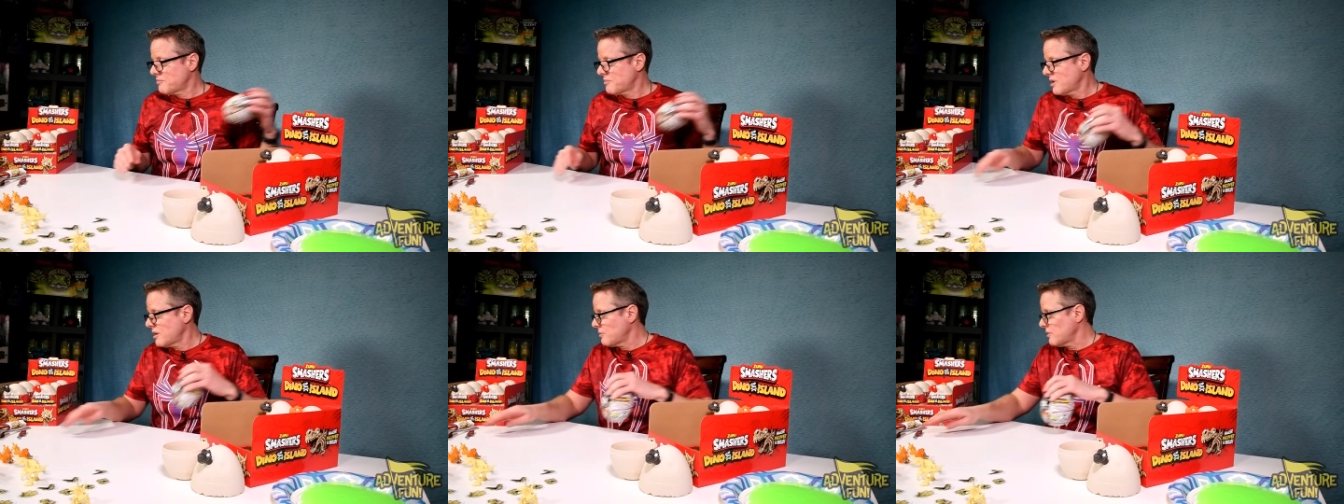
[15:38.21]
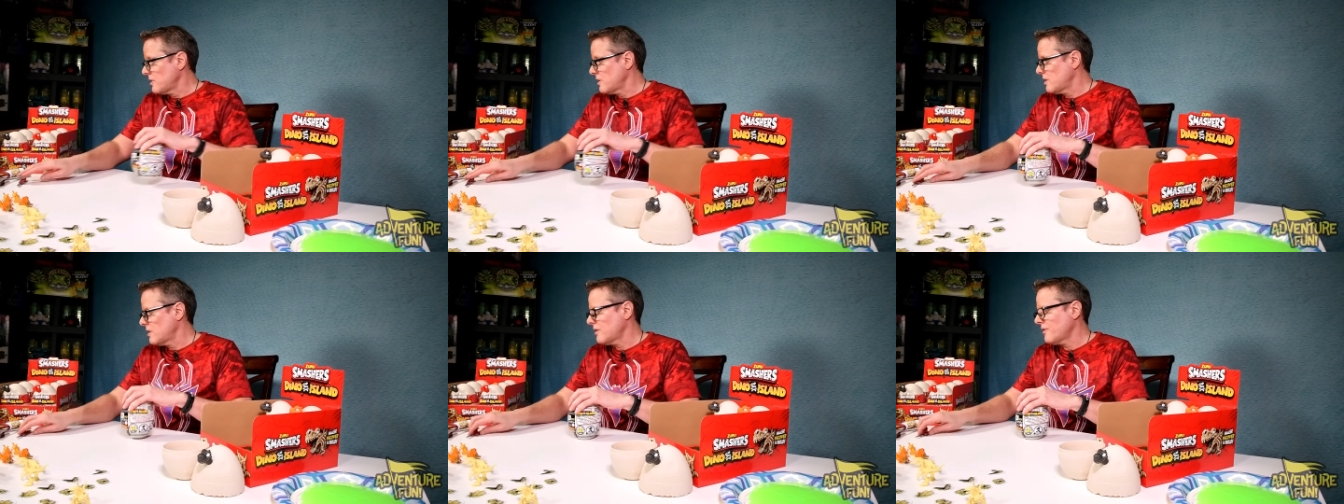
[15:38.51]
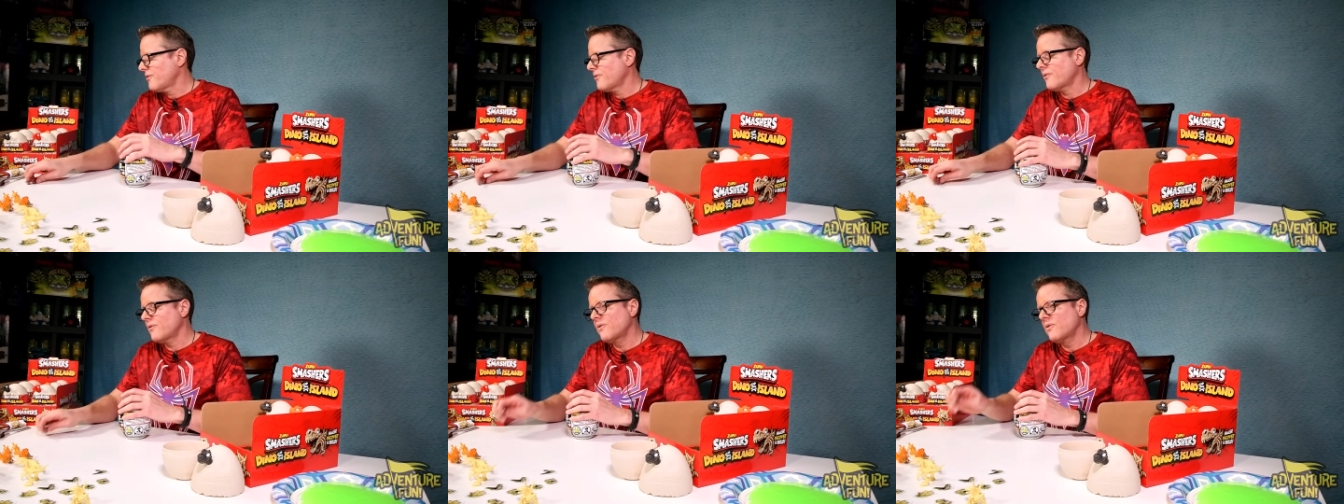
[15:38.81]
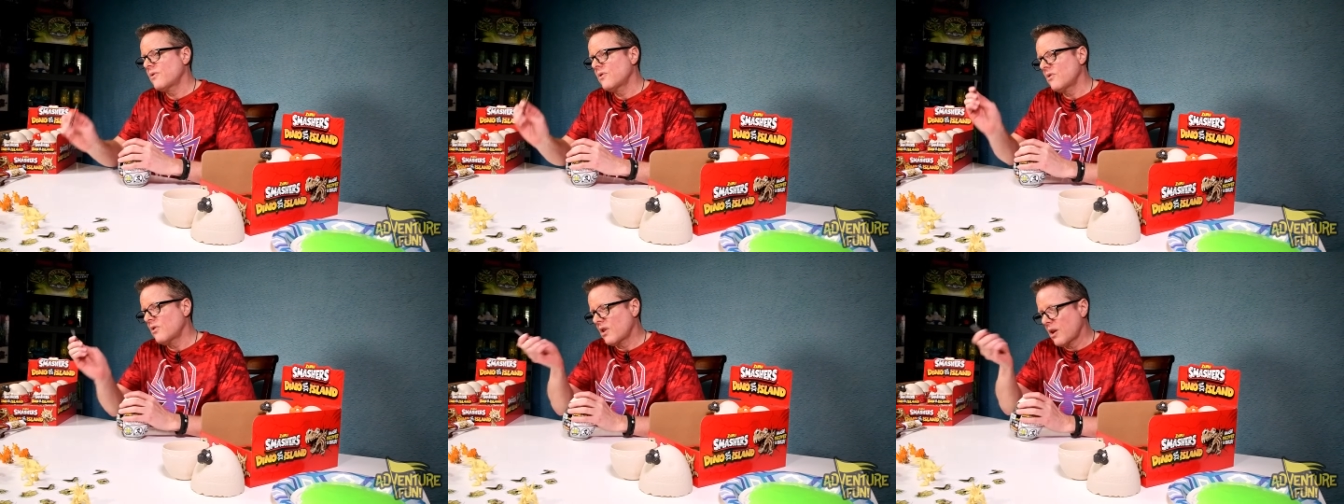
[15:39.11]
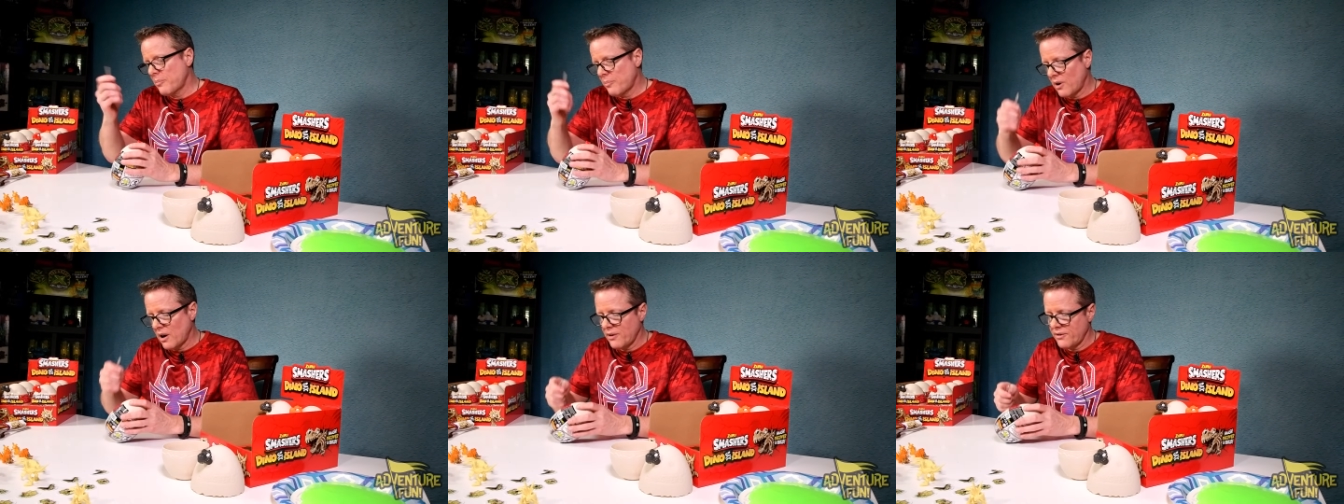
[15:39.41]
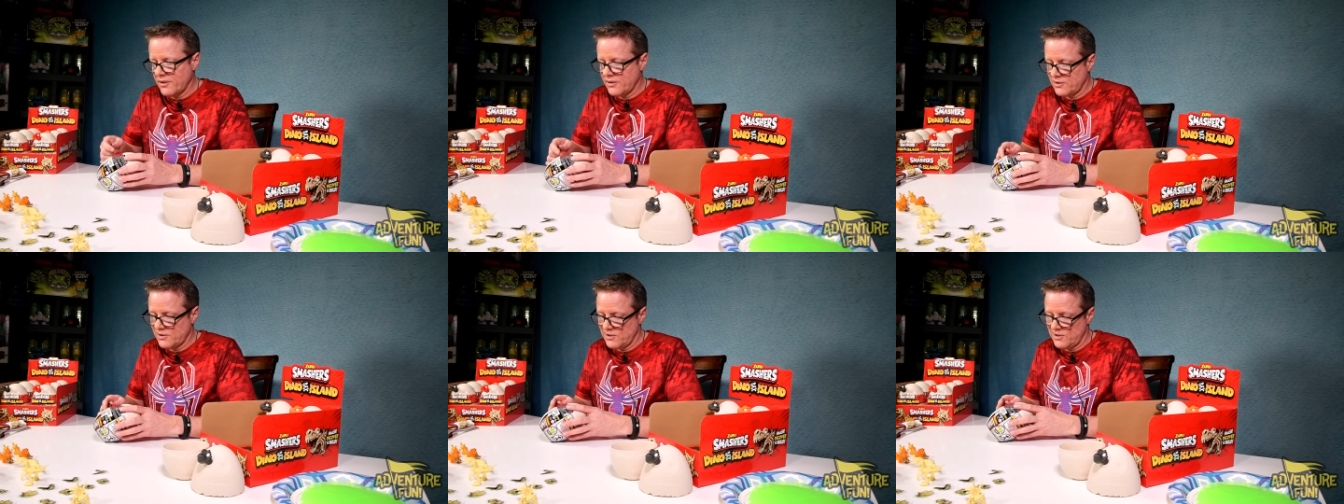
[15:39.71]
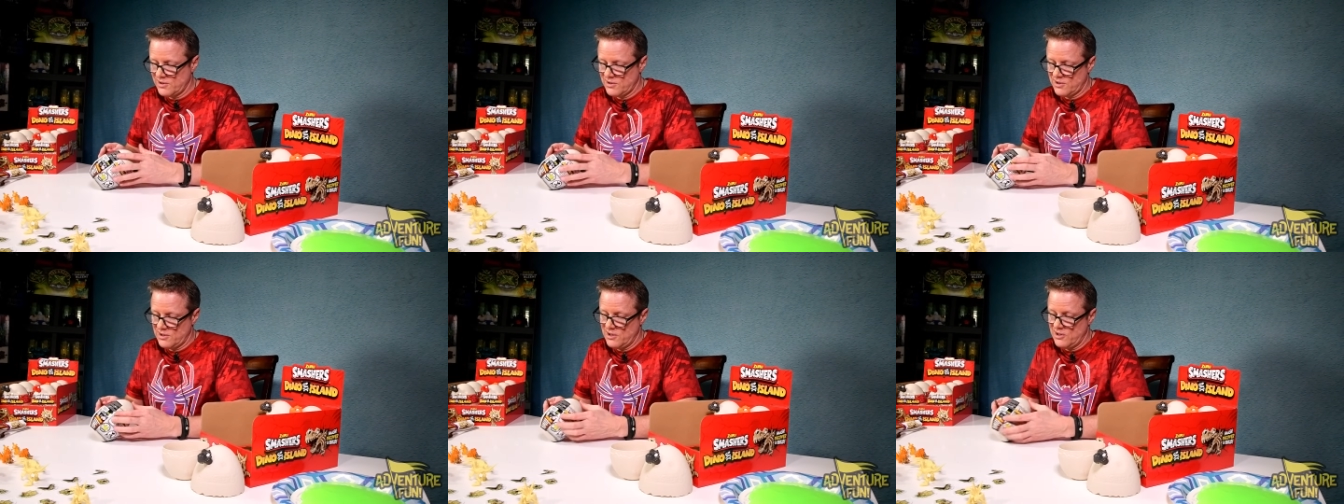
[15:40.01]
Maybe if your
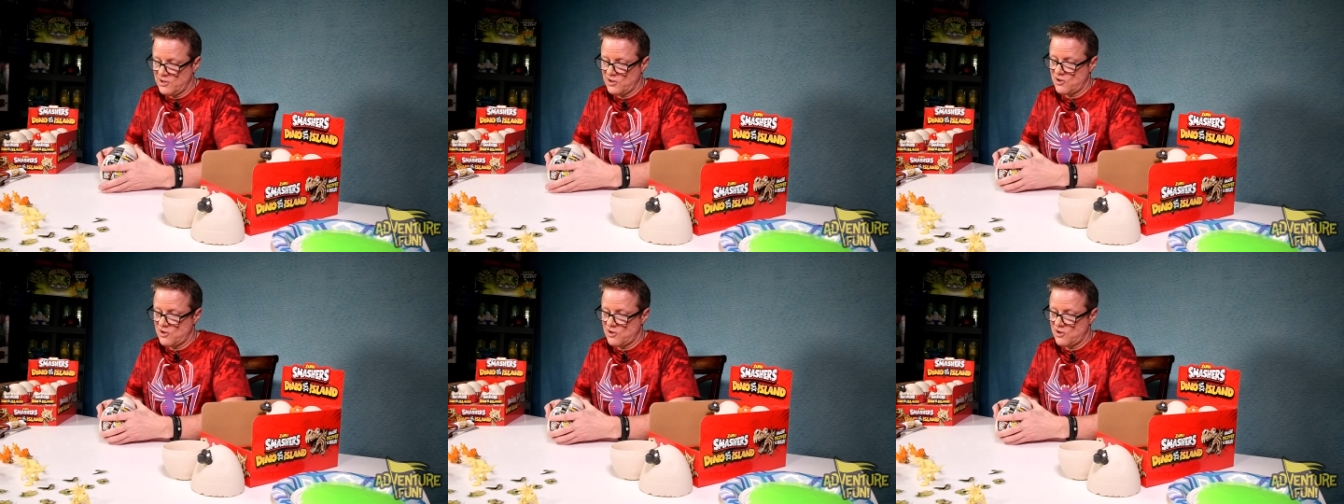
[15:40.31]
hypothesis is